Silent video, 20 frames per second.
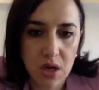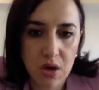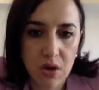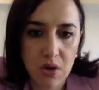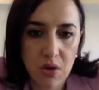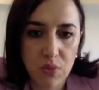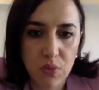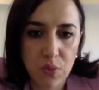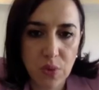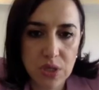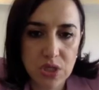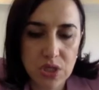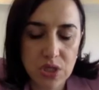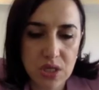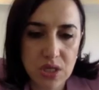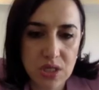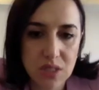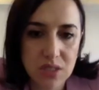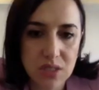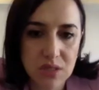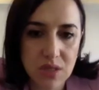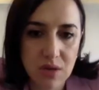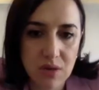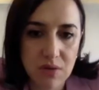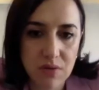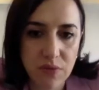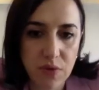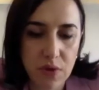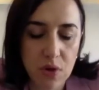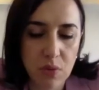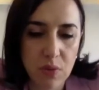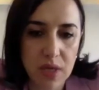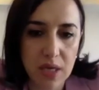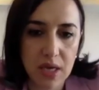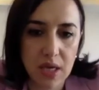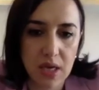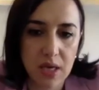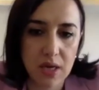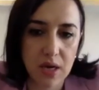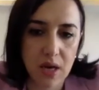which is following
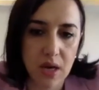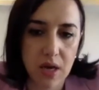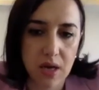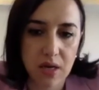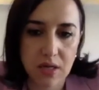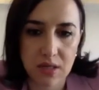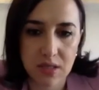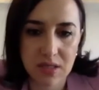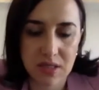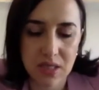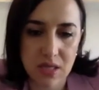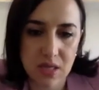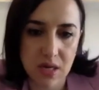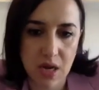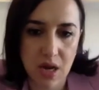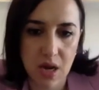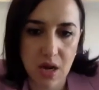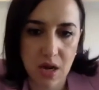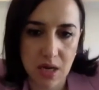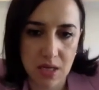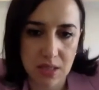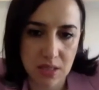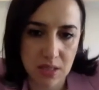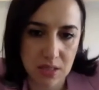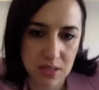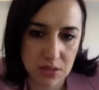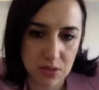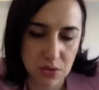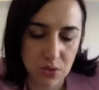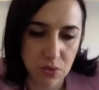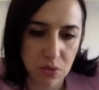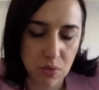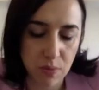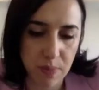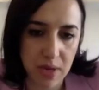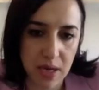Iran, Syria, and this group.